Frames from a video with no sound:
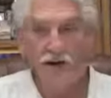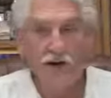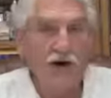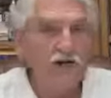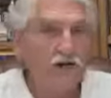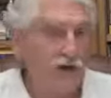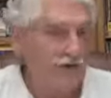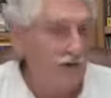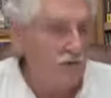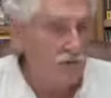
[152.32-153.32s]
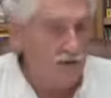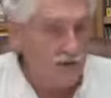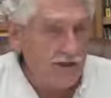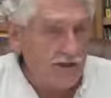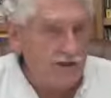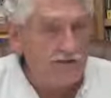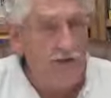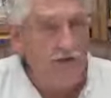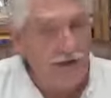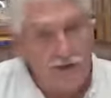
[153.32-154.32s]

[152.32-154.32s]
going to also have trouble with kidneys and the